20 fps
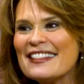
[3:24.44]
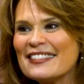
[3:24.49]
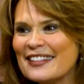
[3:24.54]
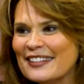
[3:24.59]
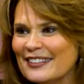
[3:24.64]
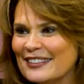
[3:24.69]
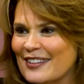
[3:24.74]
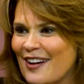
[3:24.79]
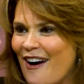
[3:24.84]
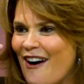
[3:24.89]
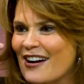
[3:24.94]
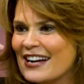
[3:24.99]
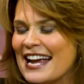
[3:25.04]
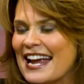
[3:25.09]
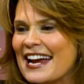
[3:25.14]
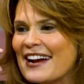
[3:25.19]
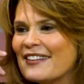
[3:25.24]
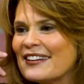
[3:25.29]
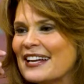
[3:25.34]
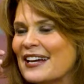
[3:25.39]
the, the long
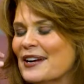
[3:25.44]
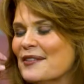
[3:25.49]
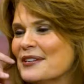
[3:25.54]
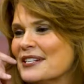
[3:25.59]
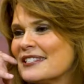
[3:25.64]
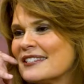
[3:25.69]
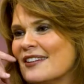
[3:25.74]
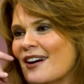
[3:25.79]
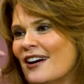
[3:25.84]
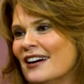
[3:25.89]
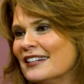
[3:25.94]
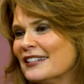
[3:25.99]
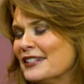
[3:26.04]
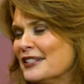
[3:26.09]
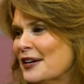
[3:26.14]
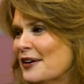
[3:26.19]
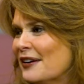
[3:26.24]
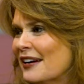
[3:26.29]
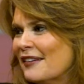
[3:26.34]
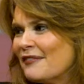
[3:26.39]
hair, and I always thought,
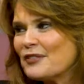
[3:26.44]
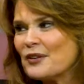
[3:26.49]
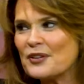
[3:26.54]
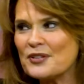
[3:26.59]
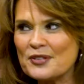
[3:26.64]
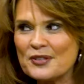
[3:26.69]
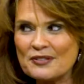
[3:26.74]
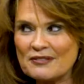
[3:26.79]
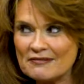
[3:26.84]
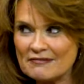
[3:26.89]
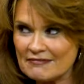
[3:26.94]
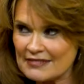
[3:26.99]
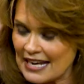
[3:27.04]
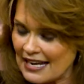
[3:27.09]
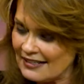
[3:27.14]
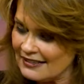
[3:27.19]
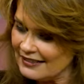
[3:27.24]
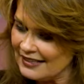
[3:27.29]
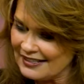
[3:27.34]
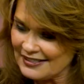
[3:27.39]
you know, of course, you,
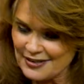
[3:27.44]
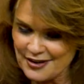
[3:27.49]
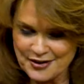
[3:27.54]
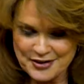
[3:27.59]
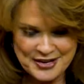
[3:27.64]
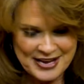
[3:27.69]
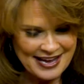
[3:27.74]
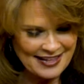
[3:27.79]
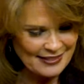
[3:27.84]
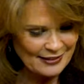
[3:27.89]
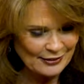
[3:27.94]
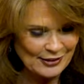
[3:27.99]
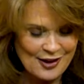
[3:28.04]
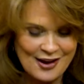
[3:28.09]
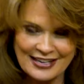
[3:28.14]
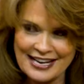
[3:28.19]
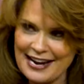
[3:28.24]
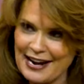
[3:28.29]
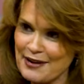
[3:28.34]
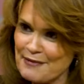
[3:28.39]
Dana, I know you had the
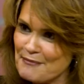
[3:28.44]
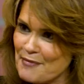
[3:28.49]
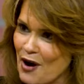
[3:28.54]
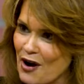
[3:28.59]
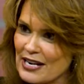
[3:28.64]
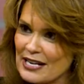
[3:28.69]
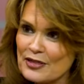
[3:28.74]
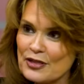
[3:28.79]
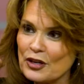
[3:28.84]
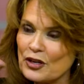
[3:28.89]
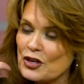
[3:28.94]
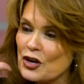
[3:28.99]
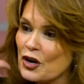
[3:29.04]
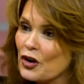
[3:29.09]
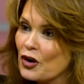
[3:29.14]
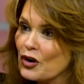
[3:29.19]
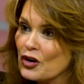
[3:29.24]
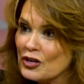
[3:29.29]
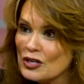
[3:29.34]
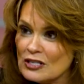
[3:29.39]
long hair. Marty, the it.
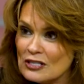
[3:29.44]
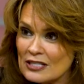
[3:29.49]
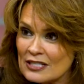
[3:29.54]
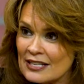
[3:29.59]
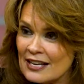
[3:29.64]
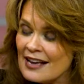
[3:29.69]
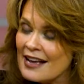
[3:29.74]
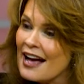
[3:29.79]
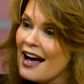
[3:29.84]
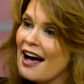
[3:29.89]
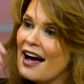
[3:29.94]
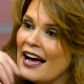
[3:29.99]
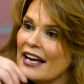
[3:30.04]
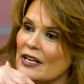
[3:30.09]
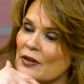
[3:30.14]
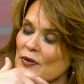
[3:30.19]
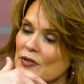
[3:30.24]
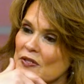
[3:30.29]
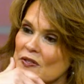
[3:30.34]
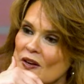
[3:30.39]
curls.
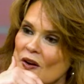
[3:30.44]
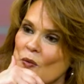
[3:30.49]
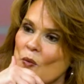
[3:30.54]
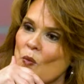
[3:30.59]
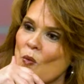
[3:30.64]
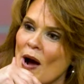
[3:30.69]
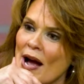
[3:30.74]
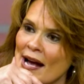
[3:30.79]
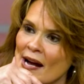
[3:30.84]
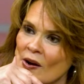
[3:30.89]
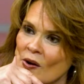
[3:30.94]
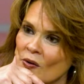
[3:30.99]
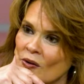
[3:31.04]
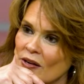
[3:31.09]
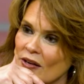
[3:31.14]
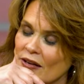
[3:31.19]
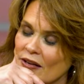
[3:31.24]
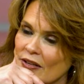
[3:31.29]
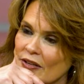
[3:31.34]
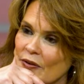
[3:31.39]
I always thought, wow,
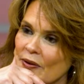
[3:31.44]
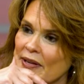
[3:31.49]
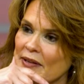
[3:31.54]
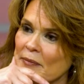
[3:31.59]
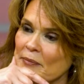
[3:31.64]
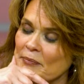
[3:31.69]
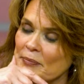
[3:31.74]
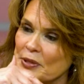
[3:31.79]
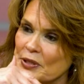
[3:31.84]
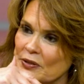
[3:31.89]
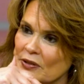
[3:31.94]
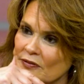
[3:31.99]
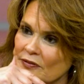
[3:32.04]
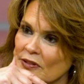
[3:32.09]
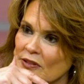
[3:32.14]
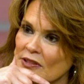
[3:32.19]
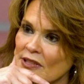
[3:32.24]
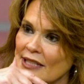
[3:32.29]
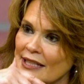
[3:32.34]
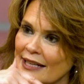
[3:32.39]
you had a
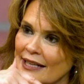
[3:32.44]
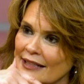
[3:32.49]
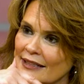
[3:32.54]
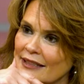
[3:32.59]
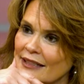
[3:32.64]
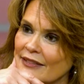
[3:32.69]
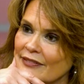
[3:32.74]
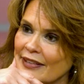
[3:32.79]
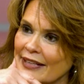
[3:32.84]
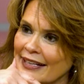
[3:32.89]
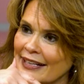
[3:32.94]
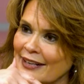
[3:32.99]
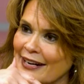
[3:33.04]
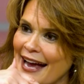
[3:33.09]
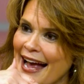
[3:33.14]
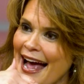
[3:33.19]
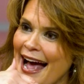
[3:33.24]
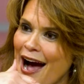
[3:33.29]
beautiful head of hair.